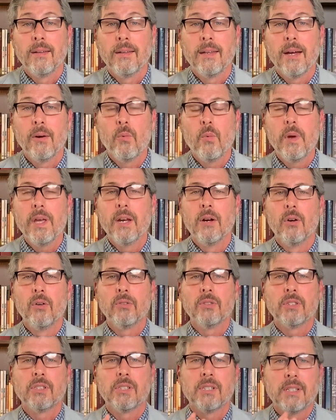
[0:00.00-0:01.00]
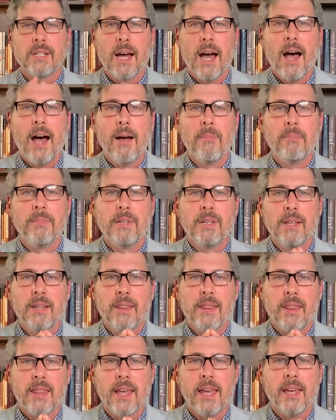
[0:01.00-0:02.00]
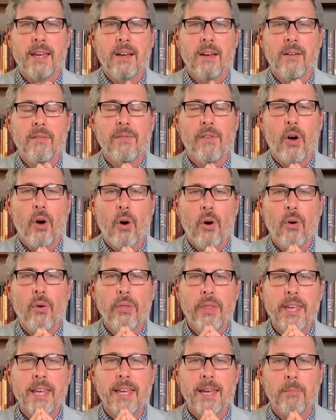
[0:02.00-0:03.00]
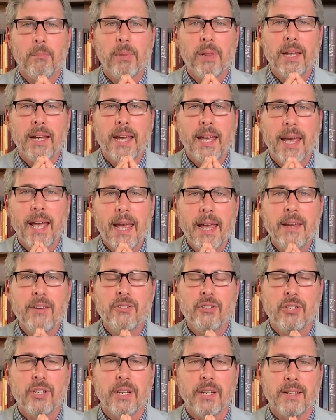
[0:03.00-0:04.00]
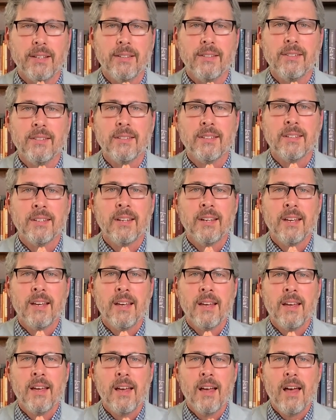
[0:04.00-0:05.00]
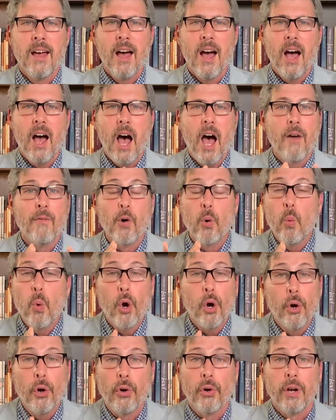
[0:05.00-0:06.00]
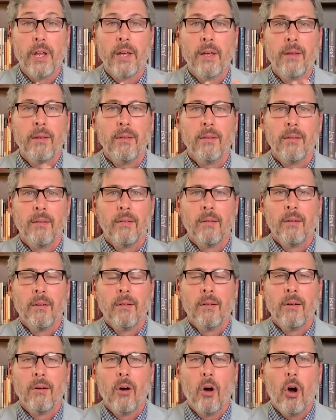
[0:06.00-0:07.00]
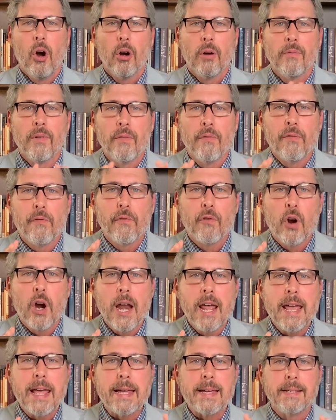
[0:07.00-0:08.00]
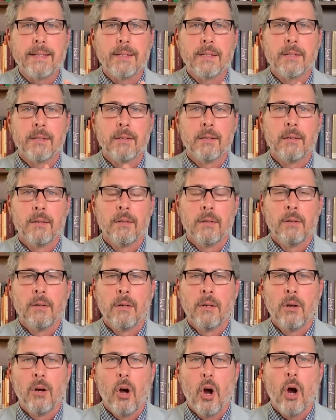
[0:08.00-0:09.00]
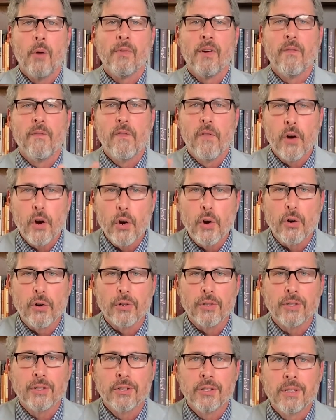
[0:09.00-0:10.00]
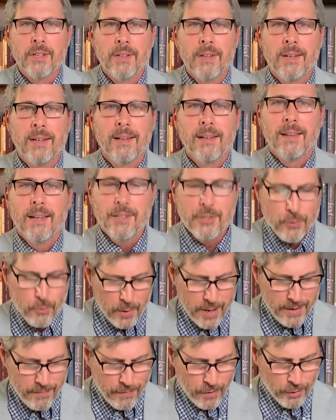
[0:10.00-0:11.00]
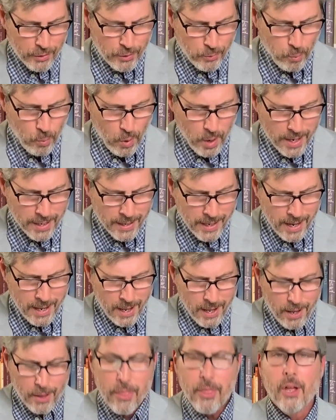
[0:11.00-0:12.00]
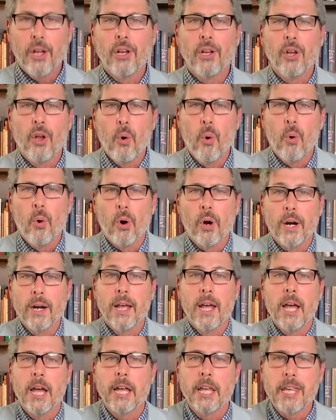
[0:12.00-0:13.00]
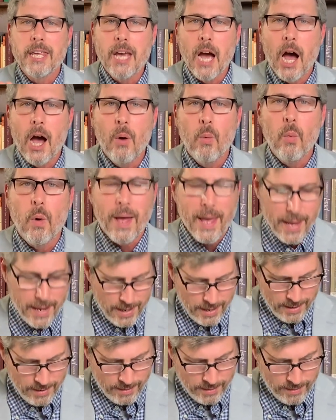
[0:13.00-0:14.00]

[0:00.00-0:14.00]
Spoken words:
that we don't stop to think of all the implications of a word or of a phrase or of a verse. Let's read verse 1. The Lord, Yahweh,